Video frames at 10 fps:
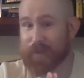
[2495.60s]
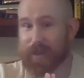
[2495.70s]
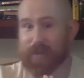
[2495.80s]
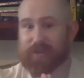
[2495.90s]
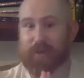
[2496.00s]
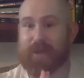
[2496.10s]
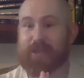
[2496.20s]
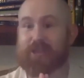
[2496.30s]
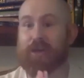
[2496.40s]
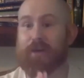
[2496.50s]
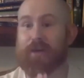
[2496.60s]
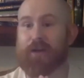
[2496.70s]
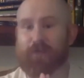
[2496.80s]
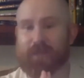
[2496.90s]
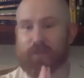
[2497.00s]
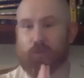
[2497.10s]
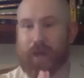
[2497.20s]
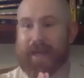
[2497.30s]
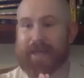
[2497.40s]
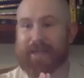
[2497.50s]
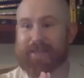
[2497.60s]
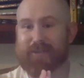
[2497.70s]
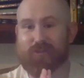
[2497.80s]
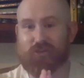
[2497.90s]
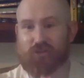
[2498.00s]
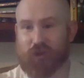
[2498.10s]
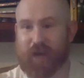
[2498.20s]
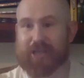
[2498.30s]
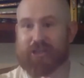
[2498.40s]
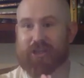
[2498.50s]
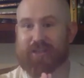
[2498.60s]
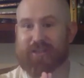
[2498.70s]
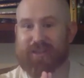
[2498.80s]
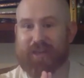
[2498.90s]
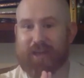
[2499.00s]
So he's showing off his weirdest, strangest,